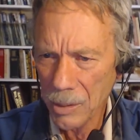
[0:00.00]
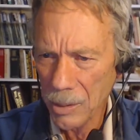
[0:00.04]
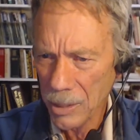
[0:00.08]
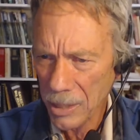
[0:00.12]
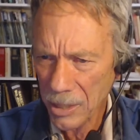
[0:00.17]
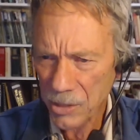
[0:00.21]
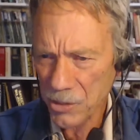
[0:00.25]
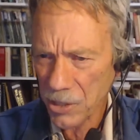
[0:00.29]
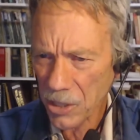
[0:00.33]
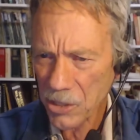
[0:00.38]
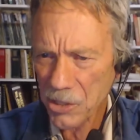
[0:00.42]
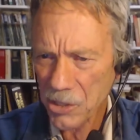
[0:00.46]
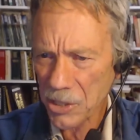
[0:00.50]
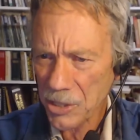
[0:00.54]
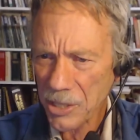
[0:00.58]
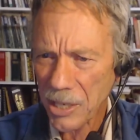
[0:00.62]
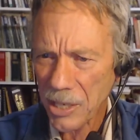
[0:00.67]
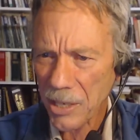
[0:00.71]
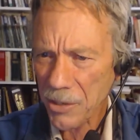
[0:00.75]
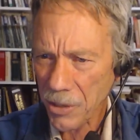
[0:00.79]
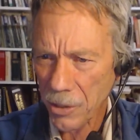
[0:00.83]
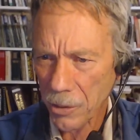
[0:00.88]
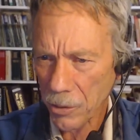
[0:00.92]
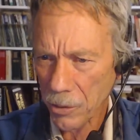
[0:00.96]
in 6 to
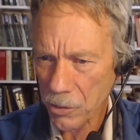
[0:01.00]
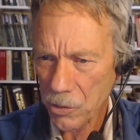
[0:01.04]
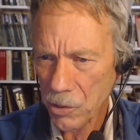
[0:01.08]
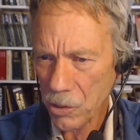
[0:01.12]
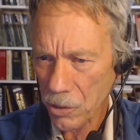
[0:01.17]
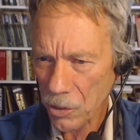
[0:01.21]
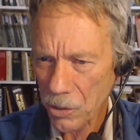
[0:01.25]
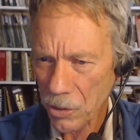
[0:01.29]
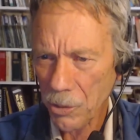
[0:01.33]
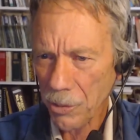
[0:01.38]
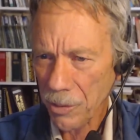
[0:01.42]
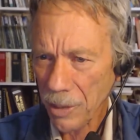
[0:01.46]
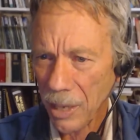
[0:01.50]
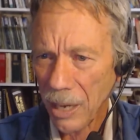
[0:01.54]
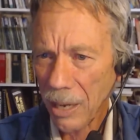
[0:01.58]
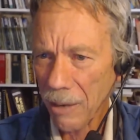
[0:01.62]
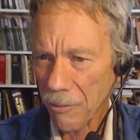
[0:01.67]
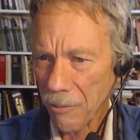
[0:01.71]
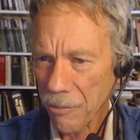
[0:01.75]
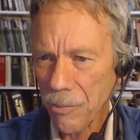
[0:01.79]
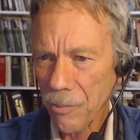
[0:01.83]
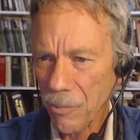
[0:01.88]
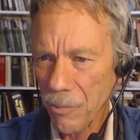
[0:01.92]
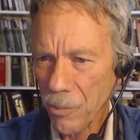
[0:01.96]
10 years, you'd
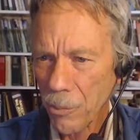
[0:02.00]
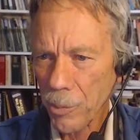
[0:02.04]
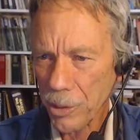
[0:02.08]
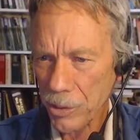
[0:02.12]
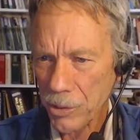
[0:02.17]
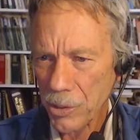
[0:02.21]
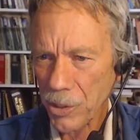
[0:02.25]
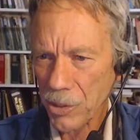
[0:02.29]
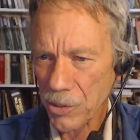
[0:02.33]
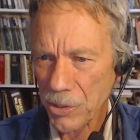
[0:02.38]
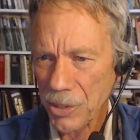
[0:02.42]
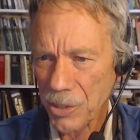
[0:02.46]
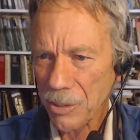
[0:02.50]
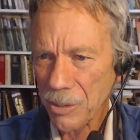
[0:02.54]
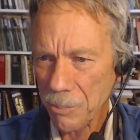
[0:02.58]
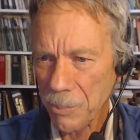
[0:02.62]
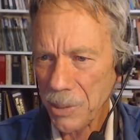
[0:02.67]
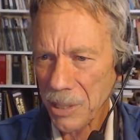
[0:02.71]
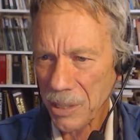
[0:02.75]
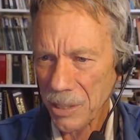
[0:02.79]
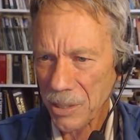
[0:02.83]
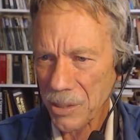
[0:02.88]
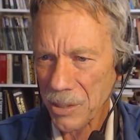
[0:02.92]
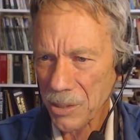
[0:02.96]
have resistant
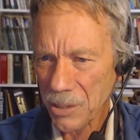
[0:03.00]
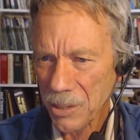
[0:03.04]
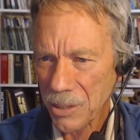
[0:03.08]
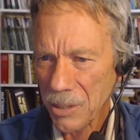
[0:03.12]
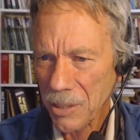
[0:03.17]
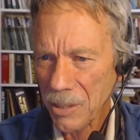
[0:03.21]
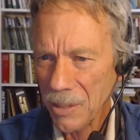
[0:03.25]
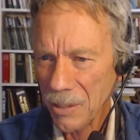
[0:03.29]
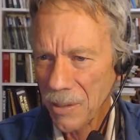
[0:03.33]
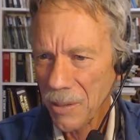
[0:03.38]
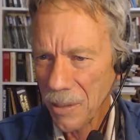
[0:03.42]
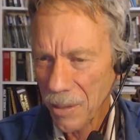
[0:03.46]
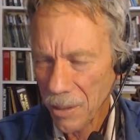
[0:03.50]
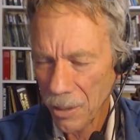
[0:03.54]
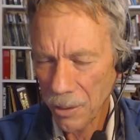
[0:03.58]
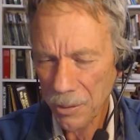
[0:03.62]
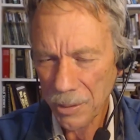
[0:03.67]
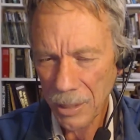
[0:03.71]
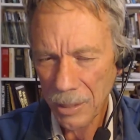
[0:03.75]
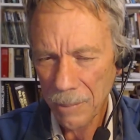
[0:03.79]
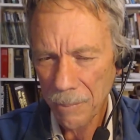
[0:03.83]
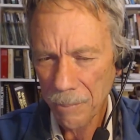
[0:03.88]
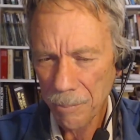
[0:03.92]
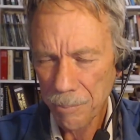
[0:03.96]
bees.
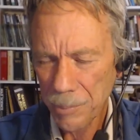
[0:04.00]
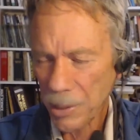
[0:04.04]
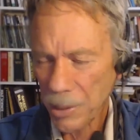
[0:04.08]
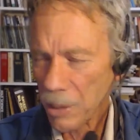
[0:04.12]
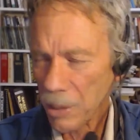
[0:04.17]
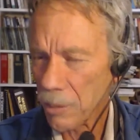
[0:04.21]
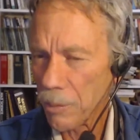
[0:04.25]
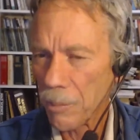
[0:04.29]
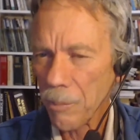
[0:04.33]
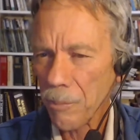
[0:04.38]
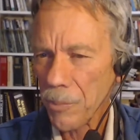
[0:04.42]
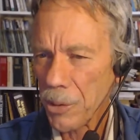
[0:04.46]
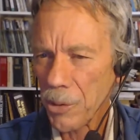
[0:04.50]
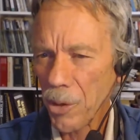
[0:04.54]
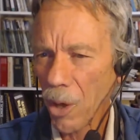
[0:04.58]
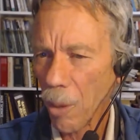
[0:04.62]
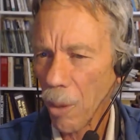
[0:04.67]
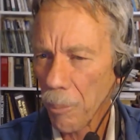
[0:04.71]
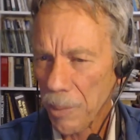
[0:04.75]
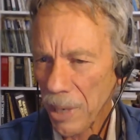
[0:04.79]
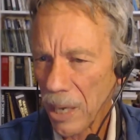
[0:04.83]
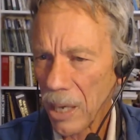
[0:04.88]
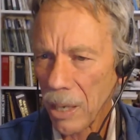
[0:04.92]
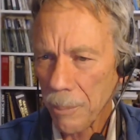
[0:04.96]
Okay, but you'd all
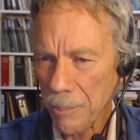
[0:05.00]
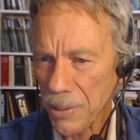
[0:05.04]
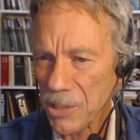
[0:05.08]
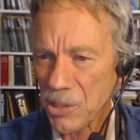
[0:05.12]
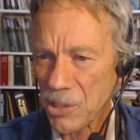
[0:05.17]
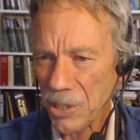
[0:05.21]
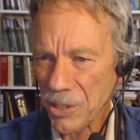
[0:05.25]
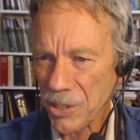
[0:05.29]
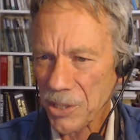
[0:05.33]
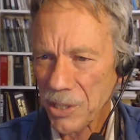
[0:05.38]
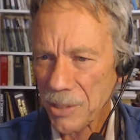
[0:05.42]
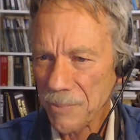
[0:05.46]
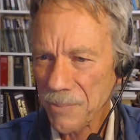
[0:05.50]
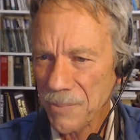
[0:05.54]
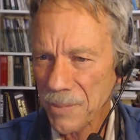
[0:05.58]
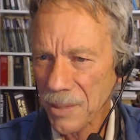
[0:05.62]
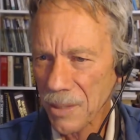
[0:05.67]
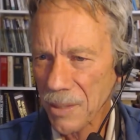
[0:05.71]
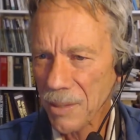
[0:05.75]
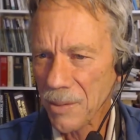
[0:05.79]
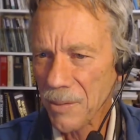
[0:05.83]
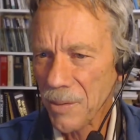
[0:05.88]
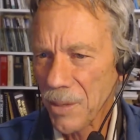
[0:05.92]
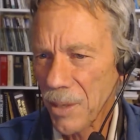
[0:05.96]
be out of business.
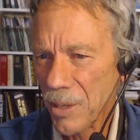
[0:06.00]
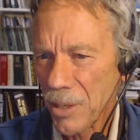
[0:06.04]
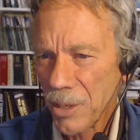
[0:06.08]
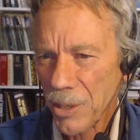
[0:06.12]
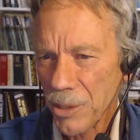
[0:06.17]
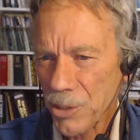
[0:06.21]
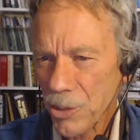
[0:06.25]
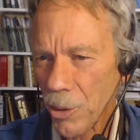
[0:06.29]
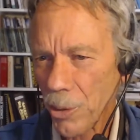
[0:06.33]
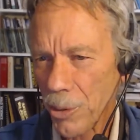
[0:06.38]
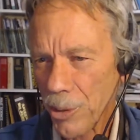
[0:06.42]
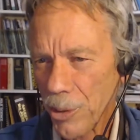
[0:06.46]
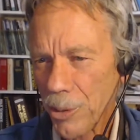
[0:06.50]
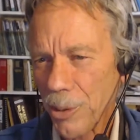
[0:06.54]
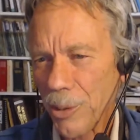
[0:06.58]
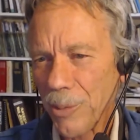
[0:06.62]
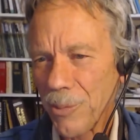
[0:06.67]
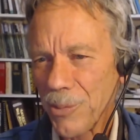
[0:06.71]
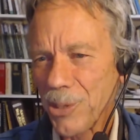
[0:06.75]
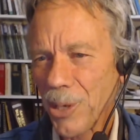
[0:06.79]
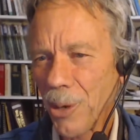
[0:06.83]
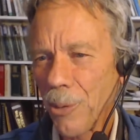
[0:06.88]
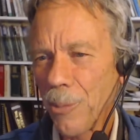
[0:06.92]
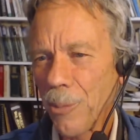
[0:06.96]
Yeah.
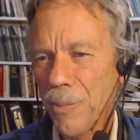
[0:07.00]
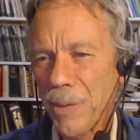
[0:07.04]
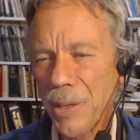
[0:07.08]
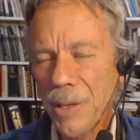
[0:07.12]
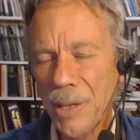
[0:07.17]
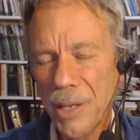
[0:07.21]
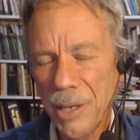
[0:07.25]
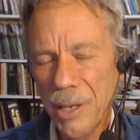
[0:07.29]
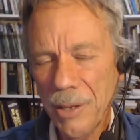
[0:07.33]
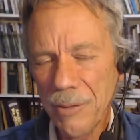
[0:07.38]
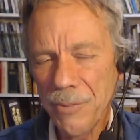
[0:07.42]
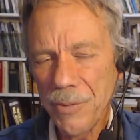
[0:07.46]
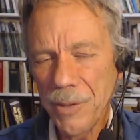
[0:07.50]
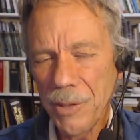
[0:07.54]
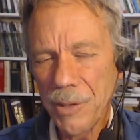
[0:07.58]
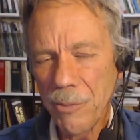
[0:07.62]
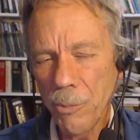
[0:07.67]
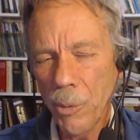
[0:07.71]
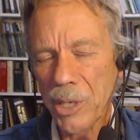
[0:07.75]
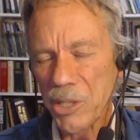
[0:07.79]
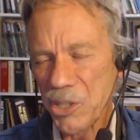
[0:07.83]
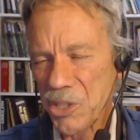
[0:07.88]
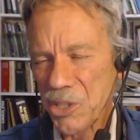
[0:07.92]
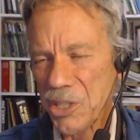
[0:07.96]
So if you
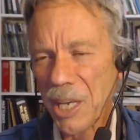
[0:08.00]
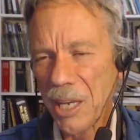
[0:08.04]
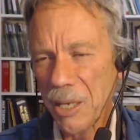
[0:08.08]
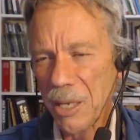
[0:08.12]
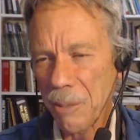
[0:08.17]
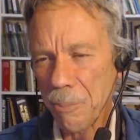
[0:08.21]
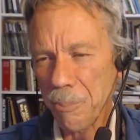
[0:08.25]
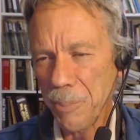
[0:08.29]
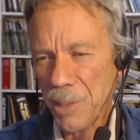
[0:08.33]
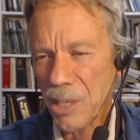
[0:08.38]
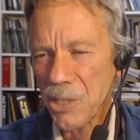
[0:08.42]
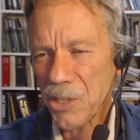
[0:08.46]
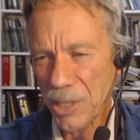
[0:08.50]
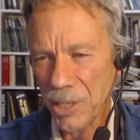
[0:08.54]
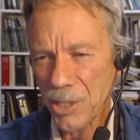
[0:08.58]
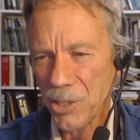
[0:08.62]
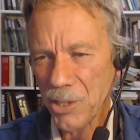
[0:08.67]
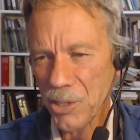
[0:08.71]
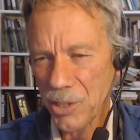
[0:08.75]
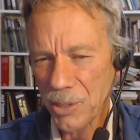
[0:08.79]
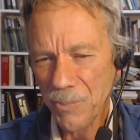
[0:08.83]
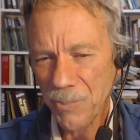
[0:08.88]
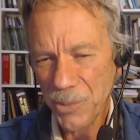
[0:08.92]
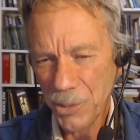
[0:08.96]
want to stay in
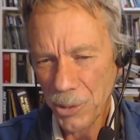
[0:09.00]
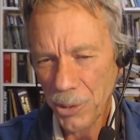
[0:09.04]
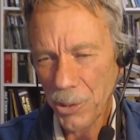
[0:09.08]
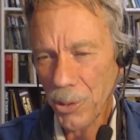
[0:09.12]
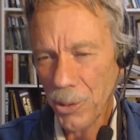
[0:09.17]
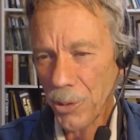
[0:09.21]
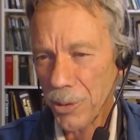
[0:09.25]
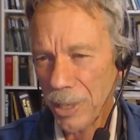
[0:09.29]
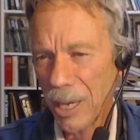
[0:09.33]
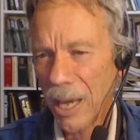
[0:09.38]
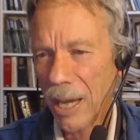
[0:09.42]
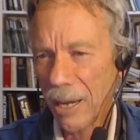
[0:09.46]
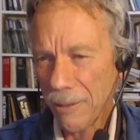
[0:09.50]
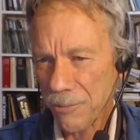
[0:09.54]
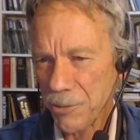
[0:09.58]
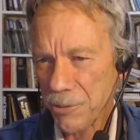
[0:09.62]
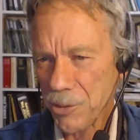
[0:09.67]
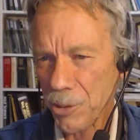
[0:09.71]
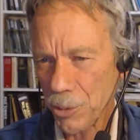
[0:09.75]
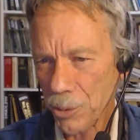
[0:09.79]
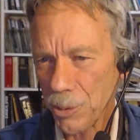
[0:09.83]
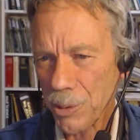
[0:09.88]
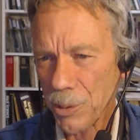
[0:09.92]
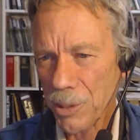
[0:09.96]
business, you're going to have
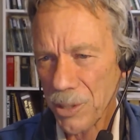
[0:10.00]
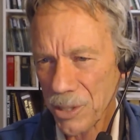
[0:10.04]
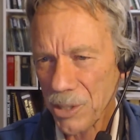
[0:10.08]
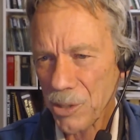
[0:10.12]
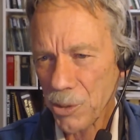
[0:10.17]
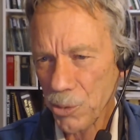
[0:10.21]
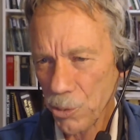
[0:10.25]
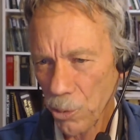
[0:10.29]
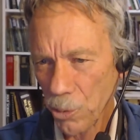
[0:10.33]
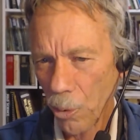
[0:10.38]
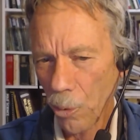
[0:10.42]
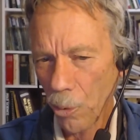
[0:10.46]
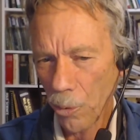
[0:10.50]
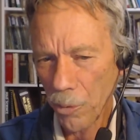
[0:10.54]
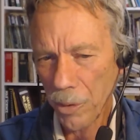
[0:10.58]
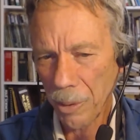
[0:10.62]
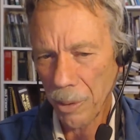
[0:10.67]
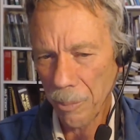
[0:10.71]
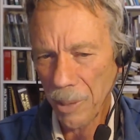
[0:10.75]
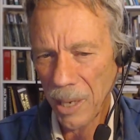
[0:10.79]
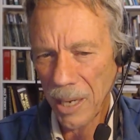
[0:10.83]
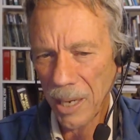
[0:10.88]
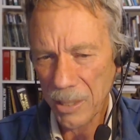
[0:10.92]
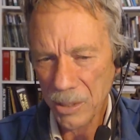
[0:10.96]
to control the
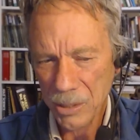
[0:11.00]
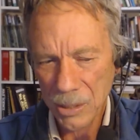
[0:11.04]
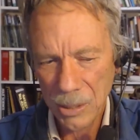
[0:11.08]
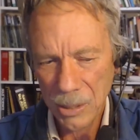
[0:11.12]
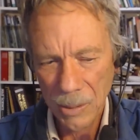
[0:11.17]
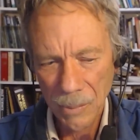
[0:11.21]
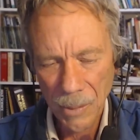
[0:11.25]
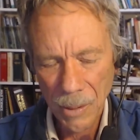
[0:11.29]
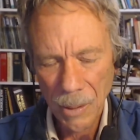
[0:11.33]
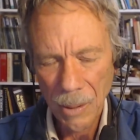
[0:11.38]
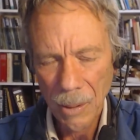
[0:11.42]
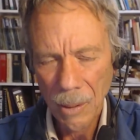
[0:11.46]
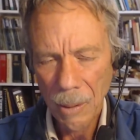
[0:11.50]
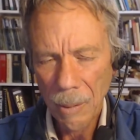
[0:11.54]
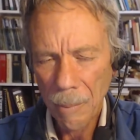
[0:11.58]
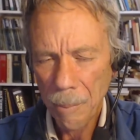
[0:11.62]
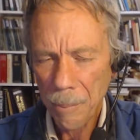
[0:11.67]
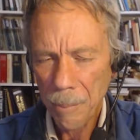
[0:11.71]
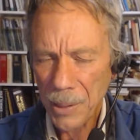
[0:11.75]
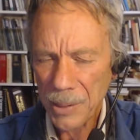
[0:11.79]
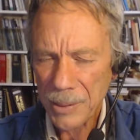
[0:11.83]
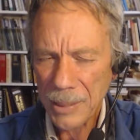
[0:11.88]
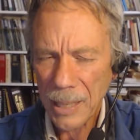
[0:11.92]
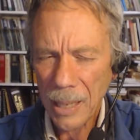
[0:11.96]
mites.
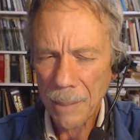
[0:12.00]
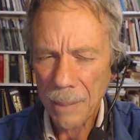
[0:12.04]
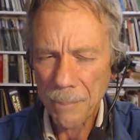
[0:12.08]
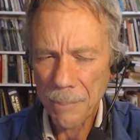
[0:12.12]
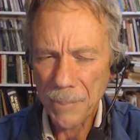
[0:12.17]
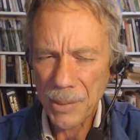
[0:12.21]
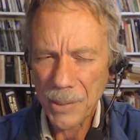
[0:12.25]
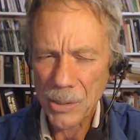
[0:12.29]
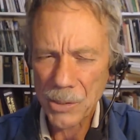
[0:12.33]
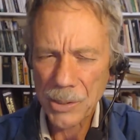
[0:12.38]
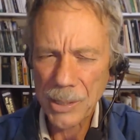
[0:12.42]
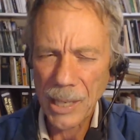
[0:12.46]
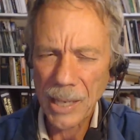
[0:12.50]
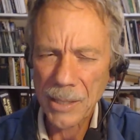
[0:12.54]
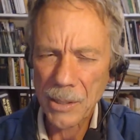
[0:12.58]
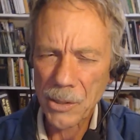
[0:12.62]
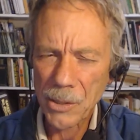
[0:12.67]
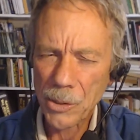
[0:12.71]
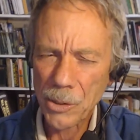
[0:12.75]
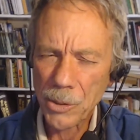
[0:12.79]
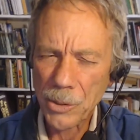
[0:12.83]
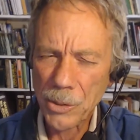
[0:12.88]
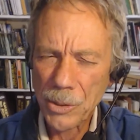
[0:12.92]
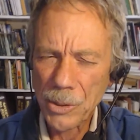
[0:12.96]
But that means that
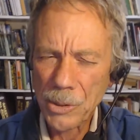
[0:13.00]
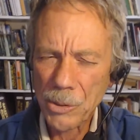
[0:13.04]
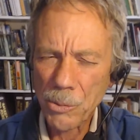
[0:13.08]
you